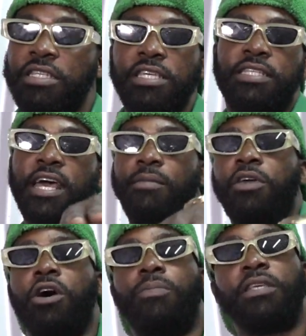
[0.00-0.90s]
I did
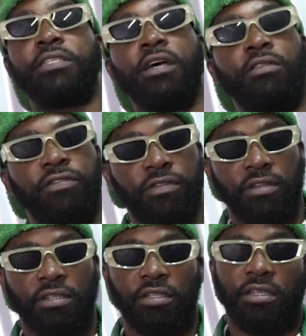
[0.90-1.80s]
a song called
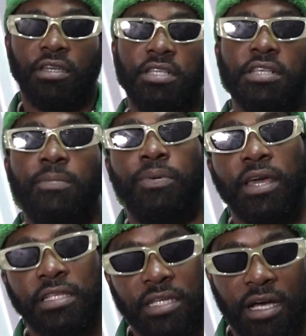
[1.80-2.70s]
Time
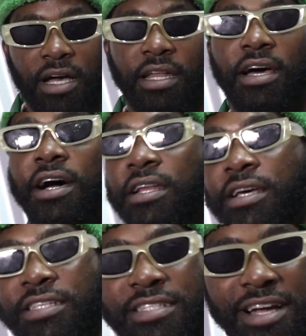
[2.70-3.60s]
with me and